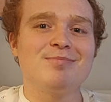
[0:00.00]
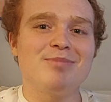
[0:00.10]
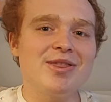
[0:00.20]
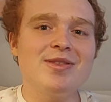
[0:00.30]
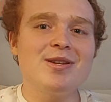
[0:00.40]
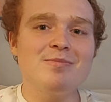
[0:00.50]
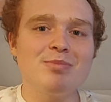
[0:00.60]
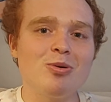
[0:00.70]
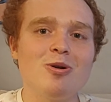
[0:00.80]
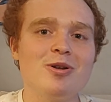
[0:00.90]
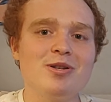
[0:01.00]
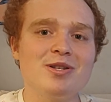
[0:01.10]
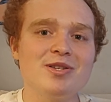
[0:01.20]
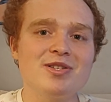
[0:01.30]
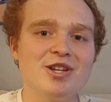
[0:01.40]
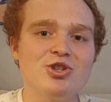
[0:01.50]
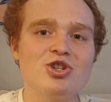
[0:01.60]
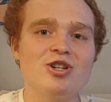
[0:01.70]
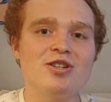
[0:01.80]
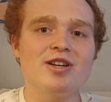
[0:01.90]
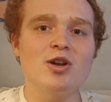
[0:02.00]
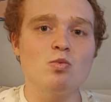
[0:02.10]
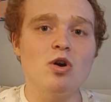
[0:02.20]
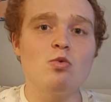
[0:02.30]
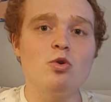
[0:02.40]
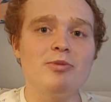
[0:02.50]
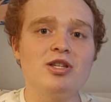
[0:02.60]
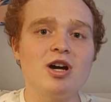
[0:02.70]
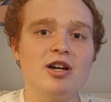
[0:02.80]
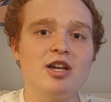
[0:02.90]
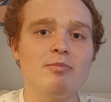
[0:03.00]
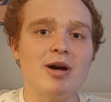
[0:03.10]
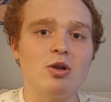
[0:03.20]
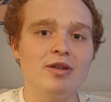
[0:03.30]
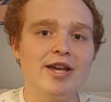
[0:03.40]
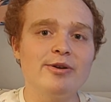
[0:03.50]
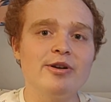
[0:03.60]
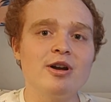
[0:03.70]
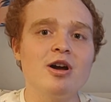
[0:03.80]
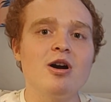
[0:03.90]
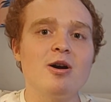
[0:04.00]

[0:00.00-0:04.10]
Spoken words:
But the important distinction, and what we'll be talking about later,